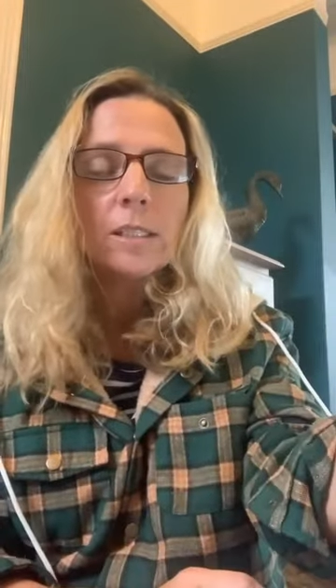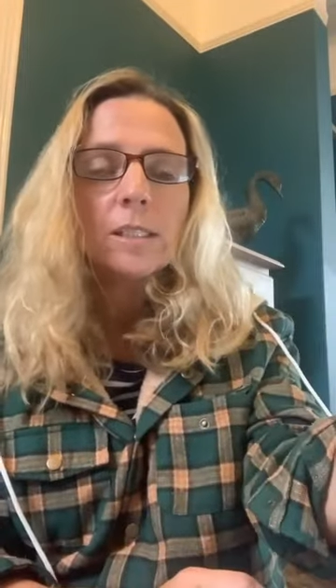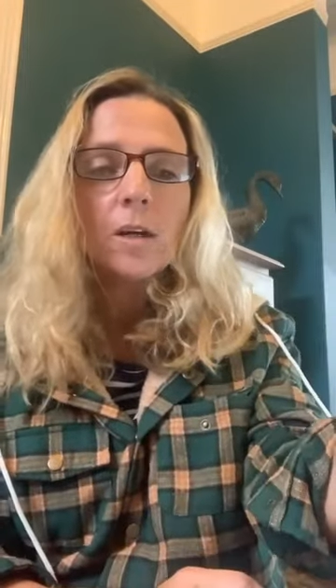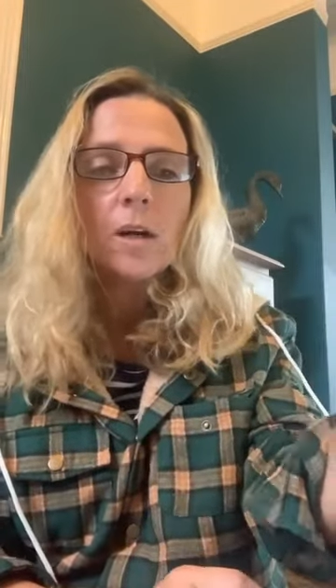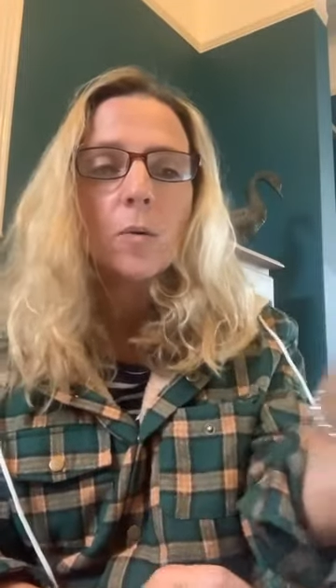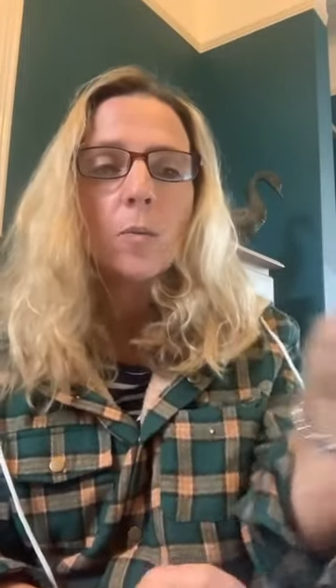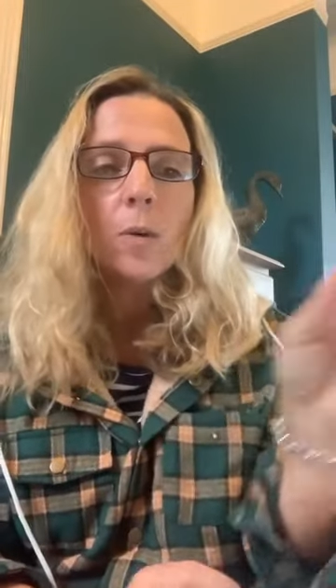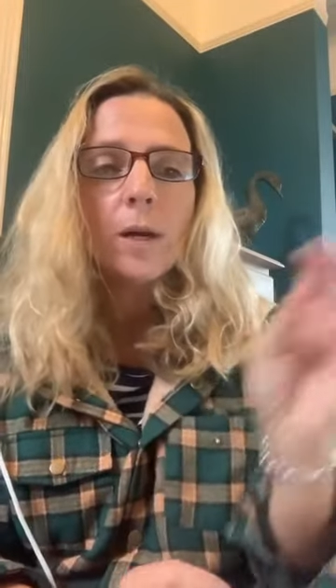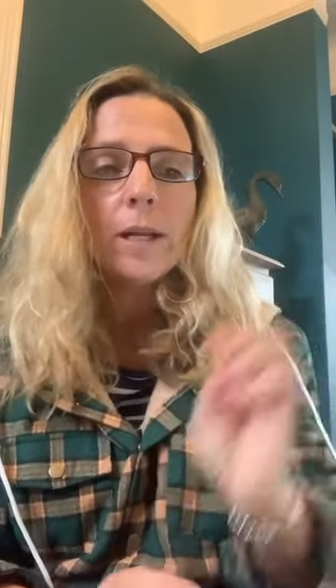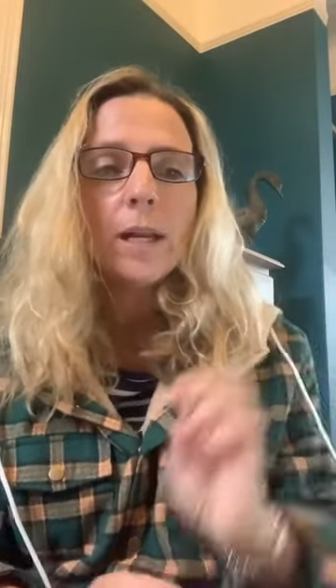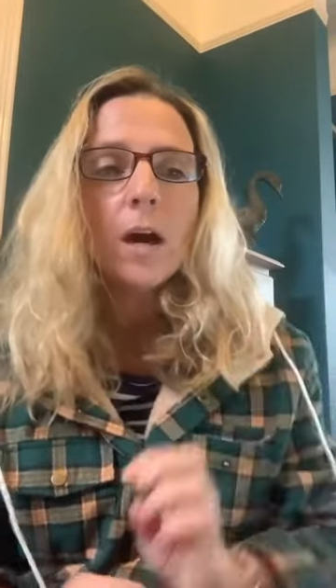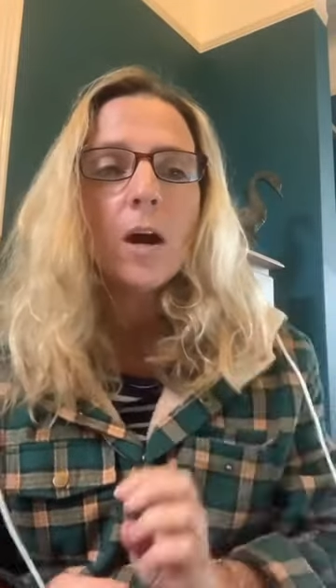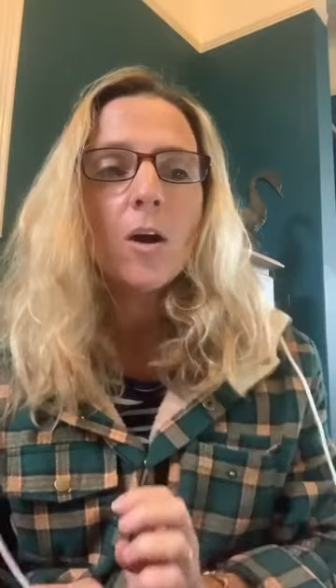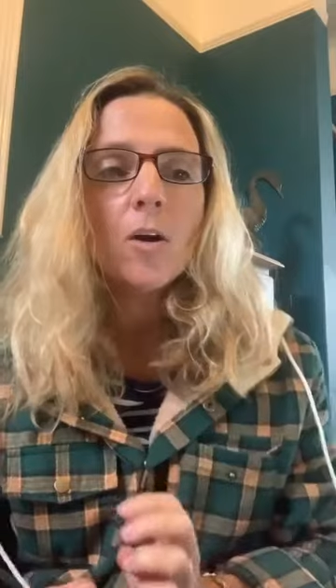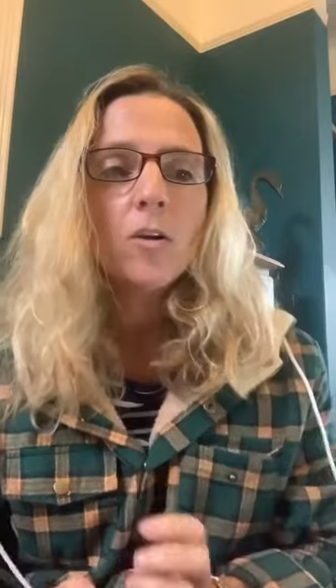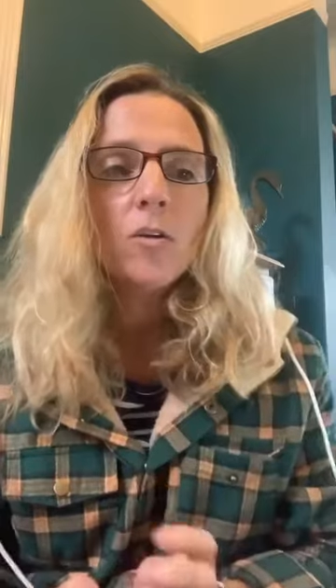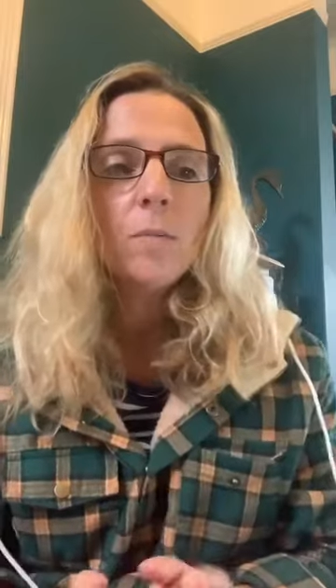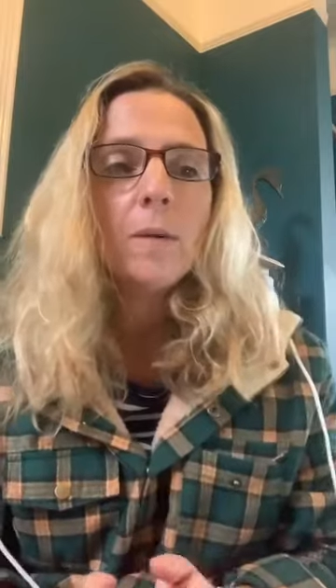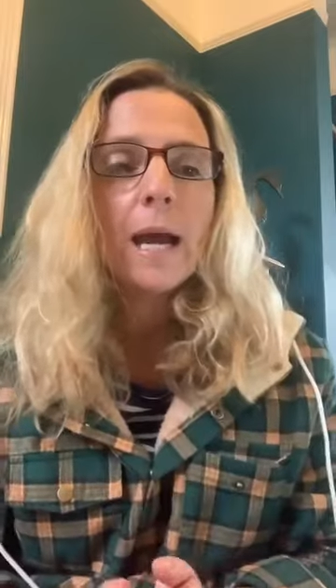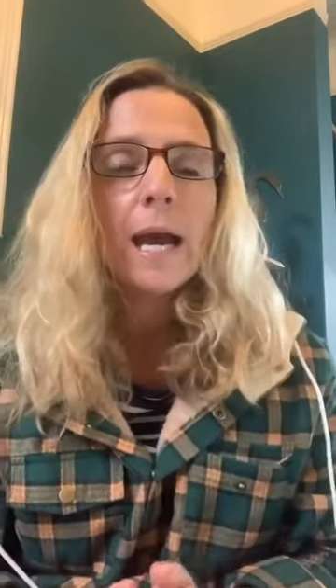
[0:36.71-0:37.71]
So I went
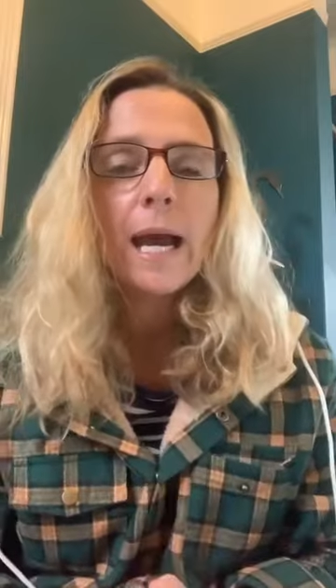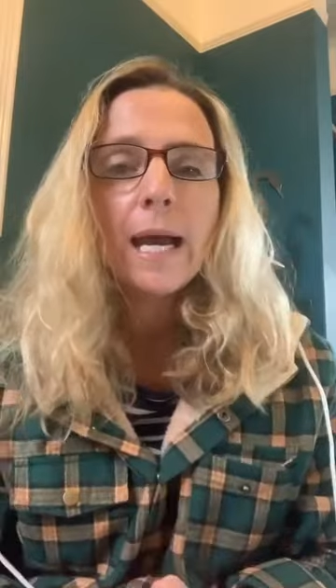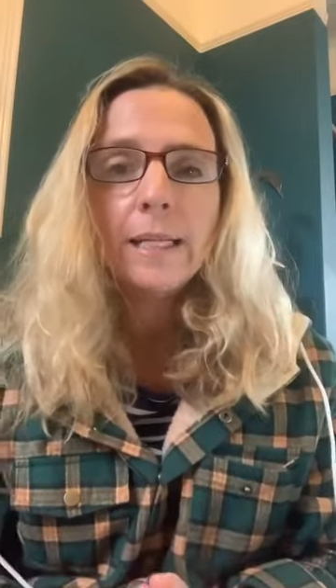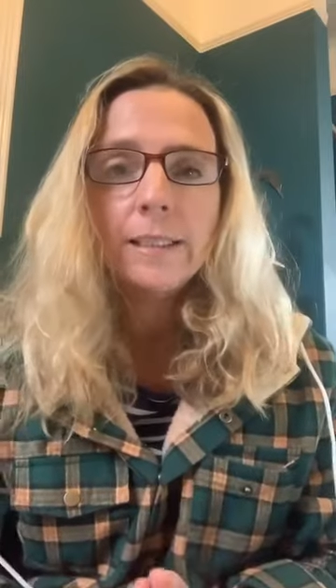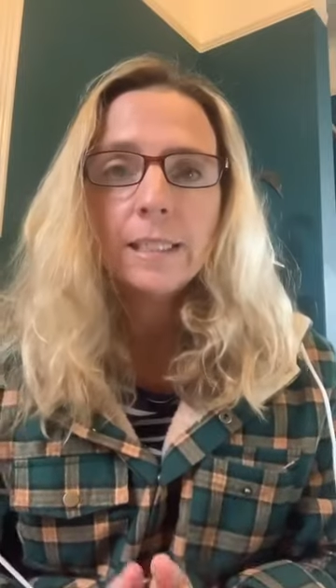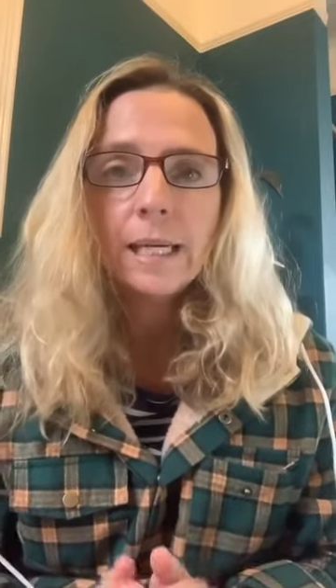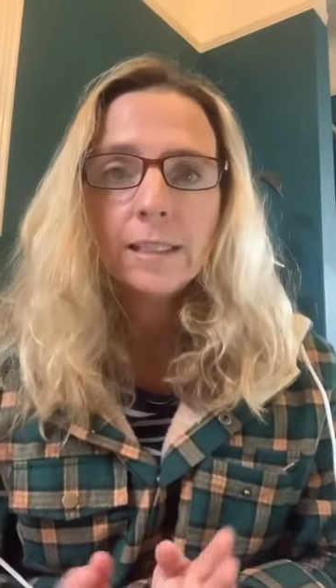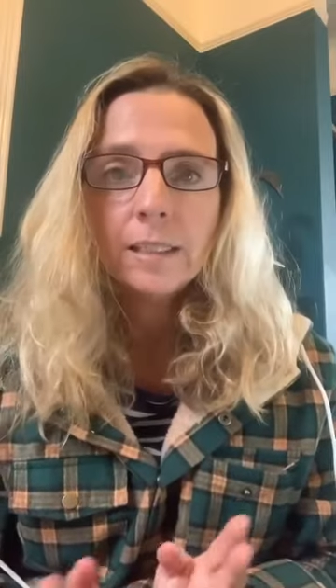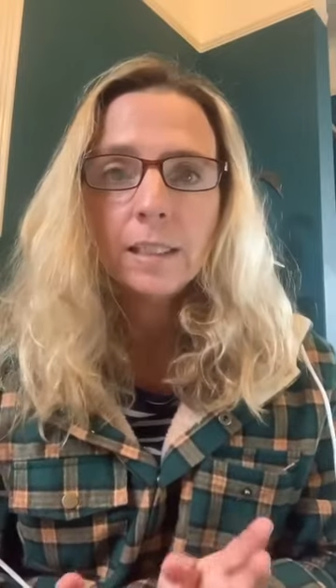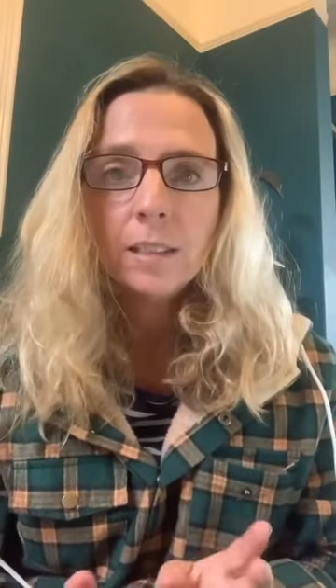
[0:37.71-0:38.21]
home and had a